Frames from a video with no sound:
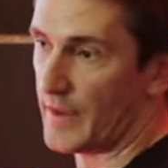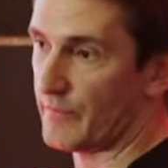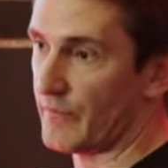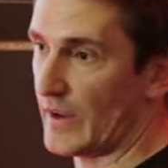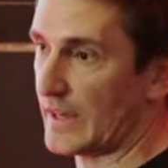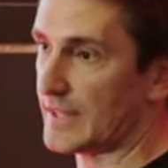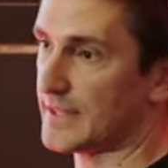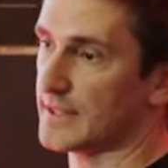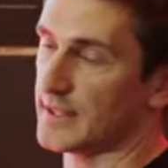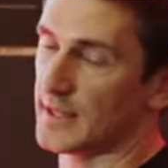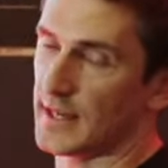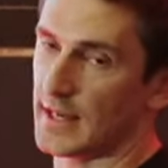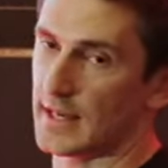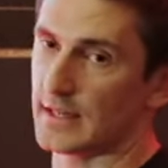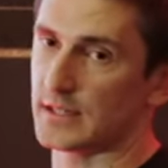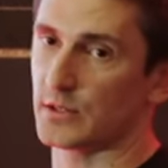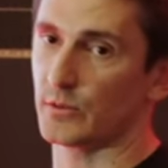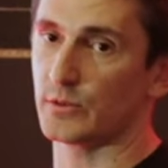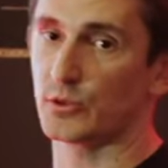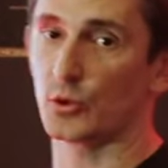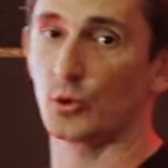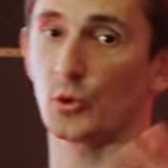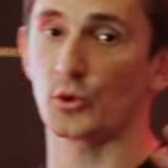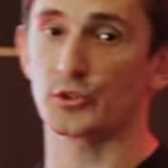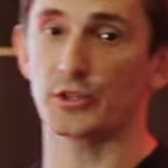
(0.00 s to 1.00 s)
Investor needs. So
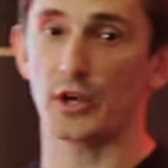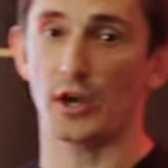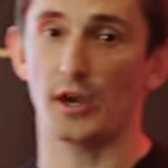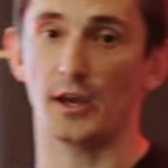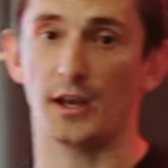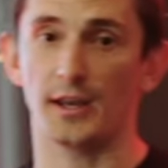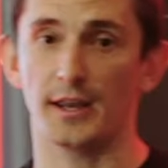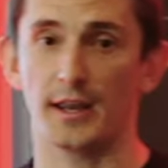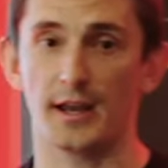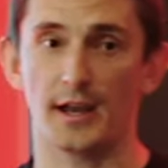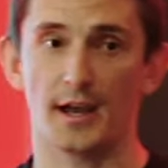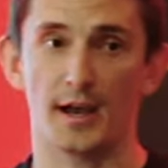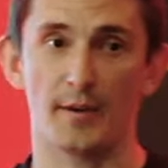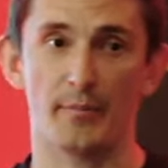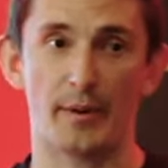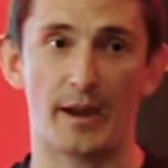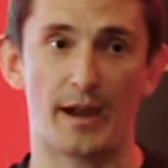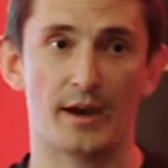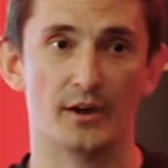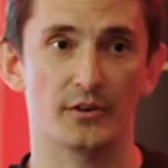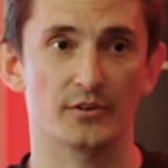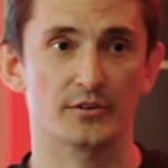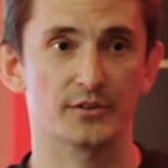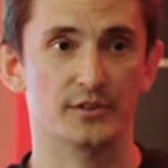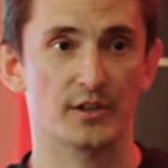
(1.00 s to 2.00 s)
we talked earlier
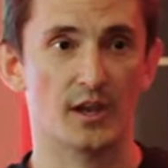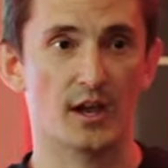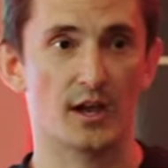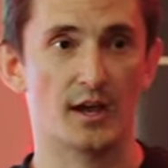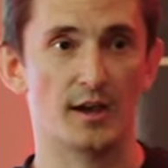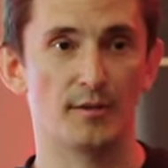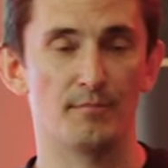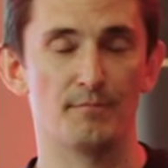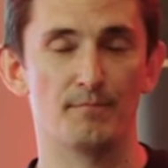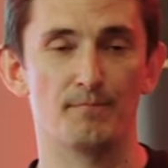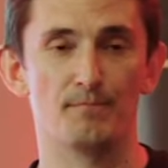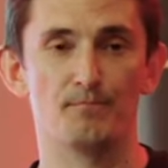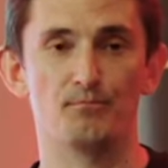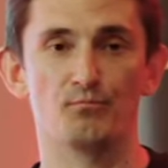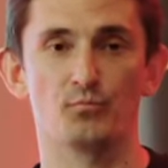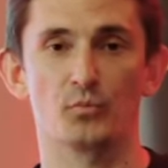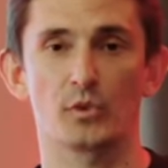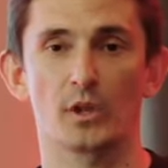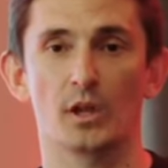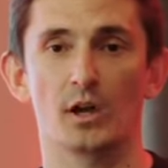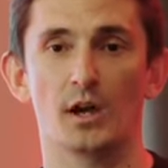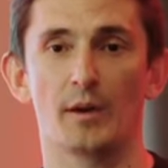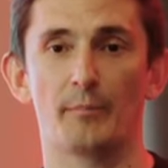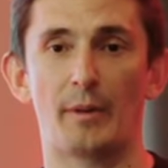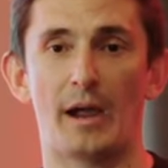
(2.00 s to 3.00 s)
about
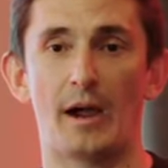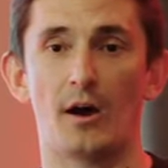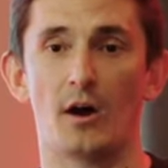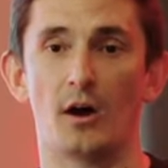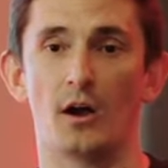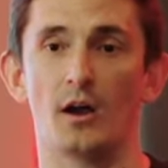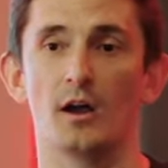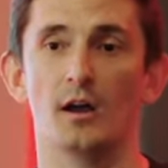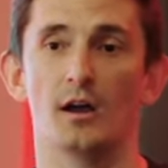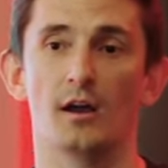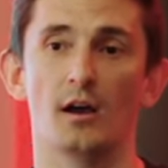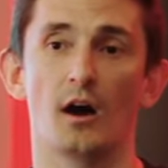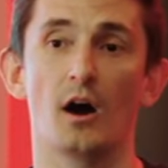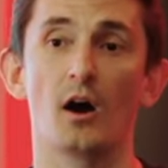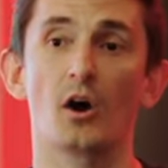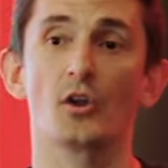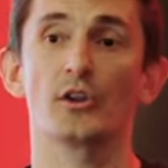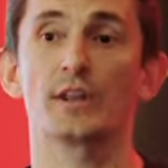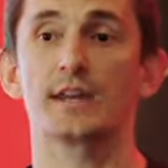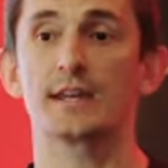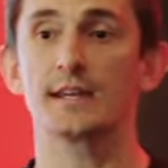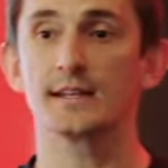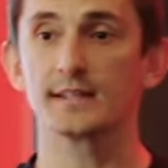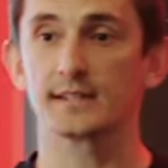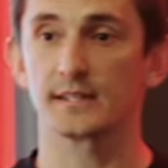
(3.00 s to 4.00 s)
our
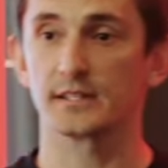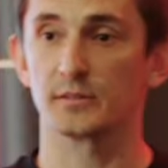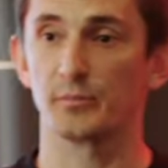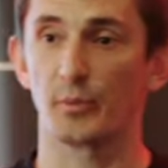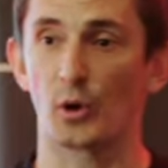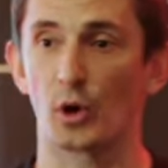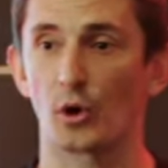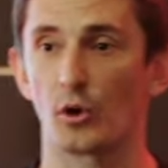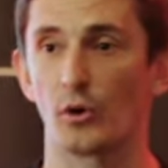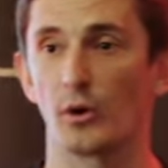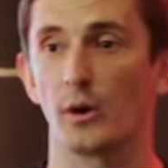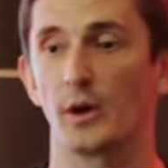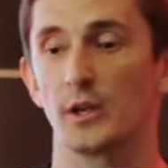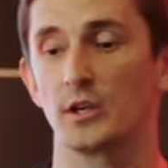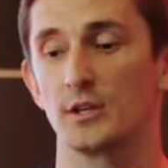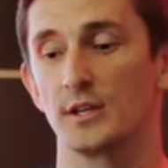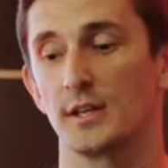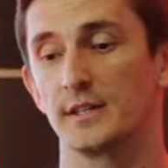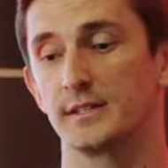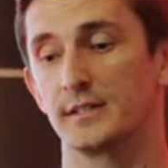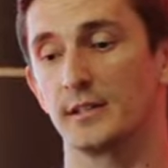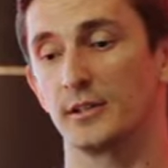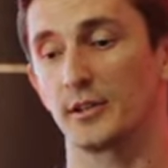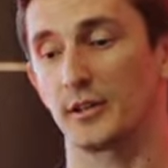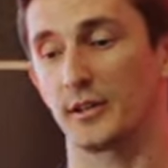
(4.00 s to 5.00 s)
needs as a borrower. You
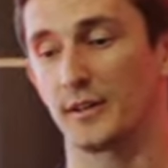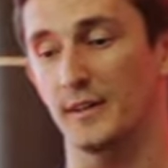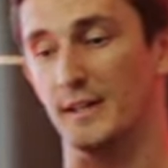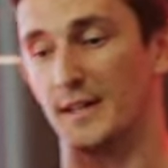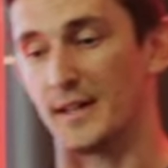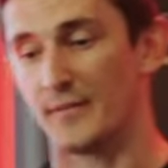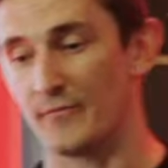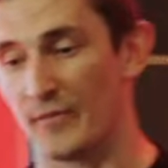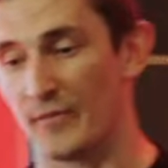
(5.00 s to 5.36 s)
need to look at the